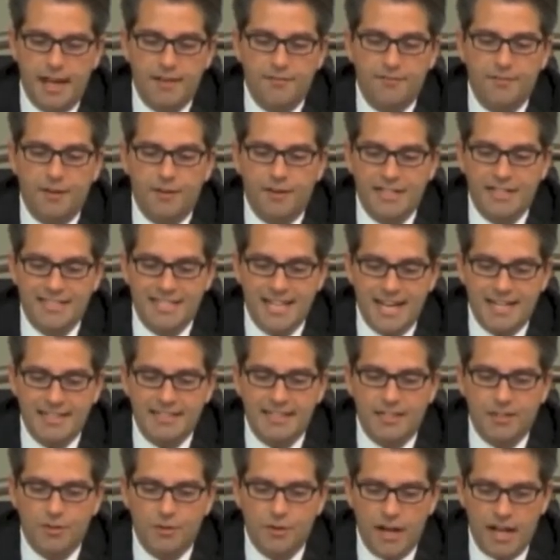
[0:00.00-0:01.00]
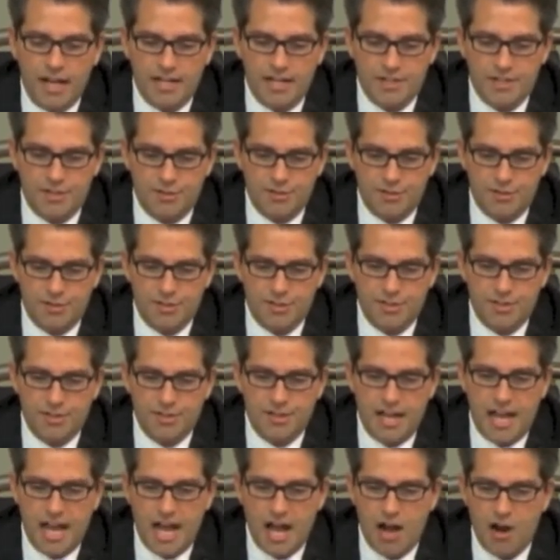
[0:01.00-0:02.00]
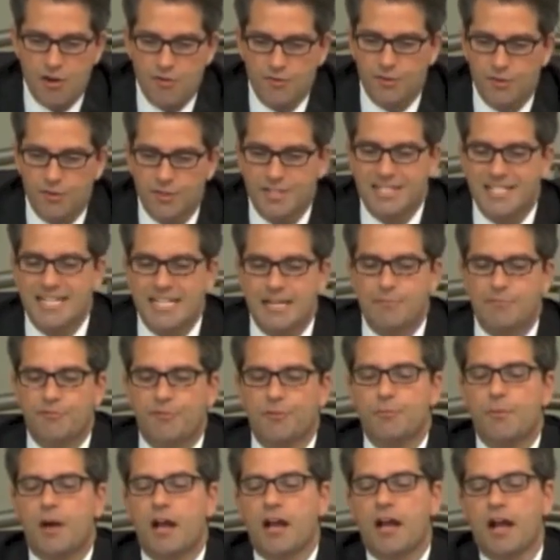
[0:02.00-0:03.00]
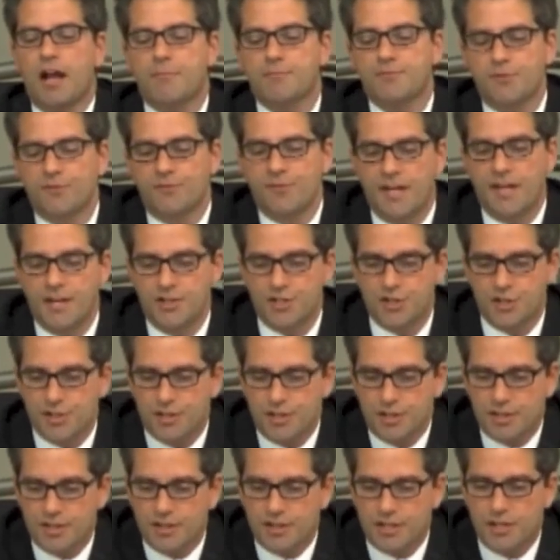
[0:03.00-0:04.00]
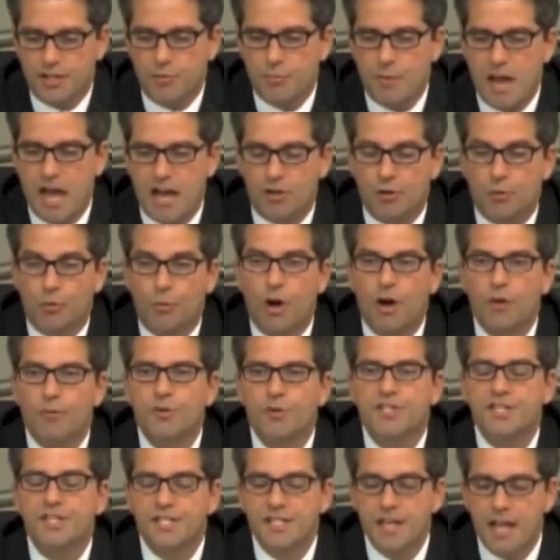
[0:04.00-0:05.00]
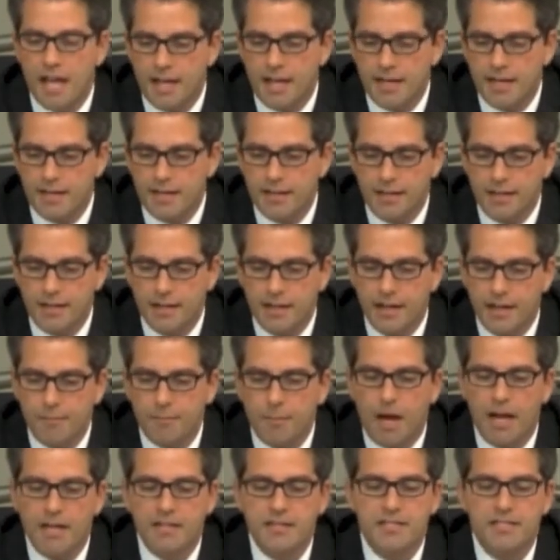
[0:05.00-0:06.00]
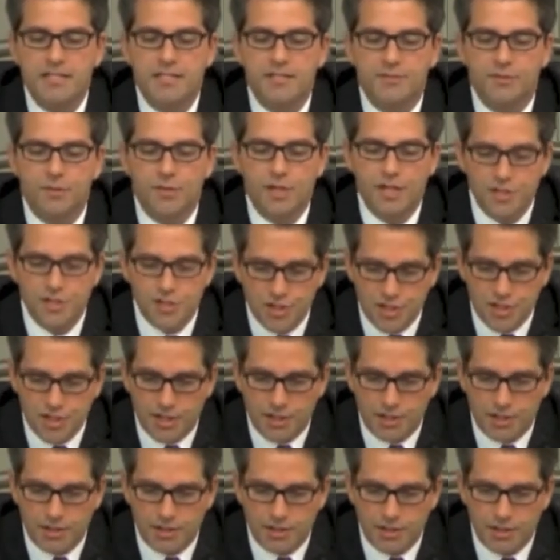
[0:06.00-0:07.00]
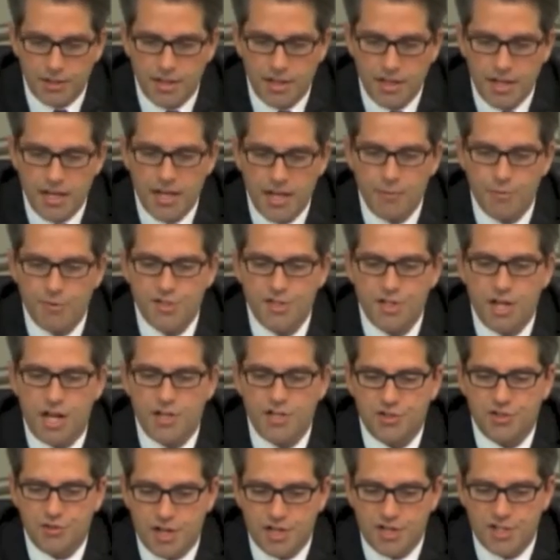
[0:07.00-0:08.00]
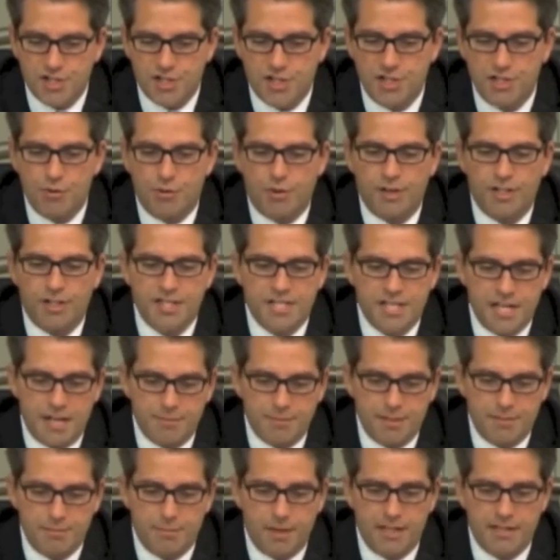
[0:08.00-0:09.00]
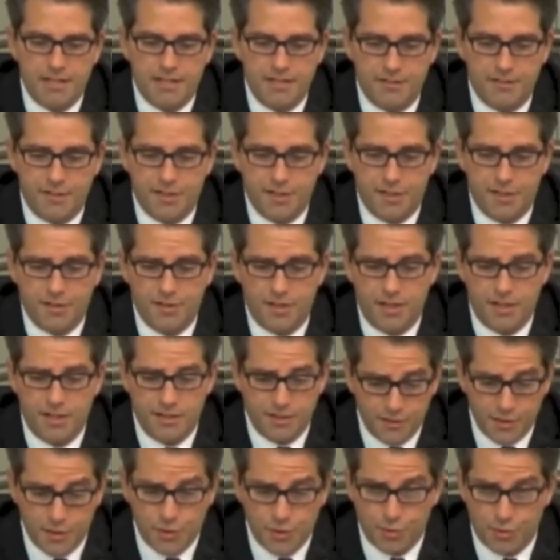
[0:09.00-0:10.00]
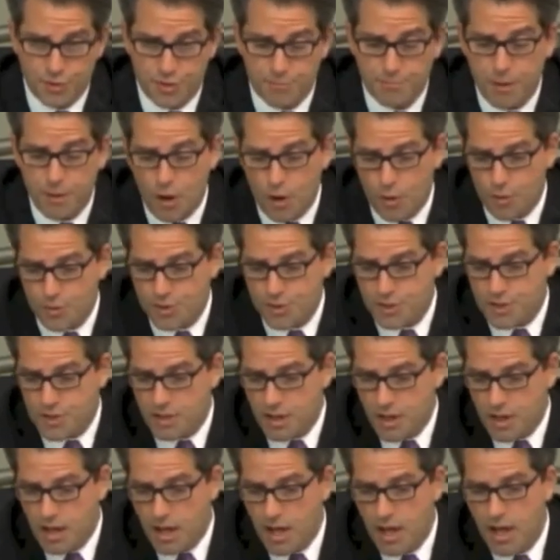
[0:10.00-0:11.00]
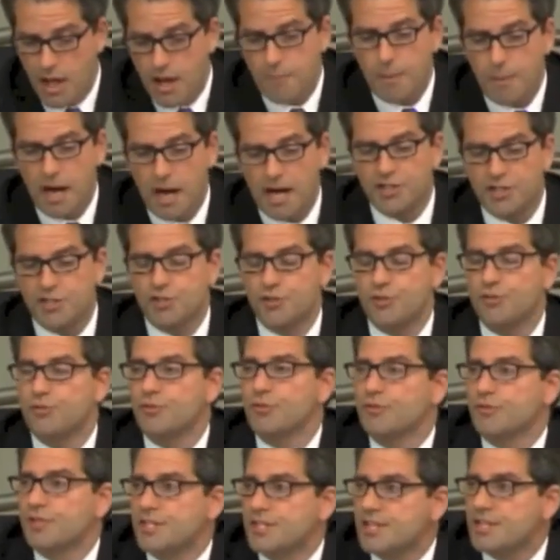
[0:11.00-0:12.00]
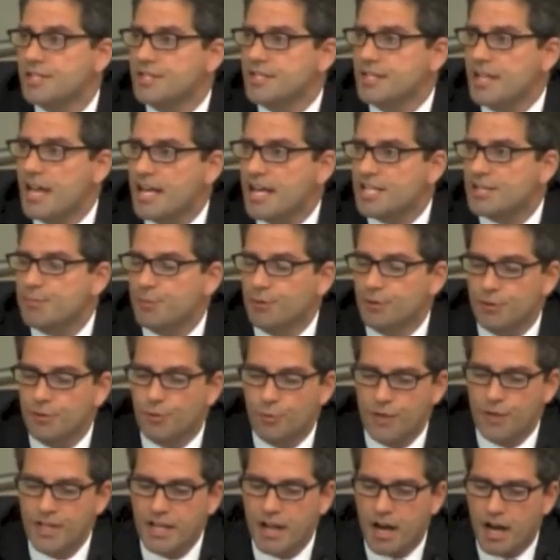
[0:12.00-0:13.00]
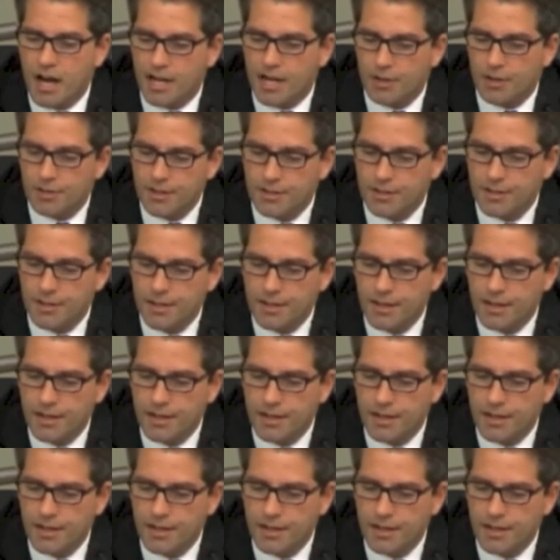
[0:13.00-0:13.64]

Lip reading: and very technical answers. However, it seemed from my observation that no matter what was said by the civil engineer, it was not trusted nor accepted by the individuals opposed. Mind you, this is the expert we hired,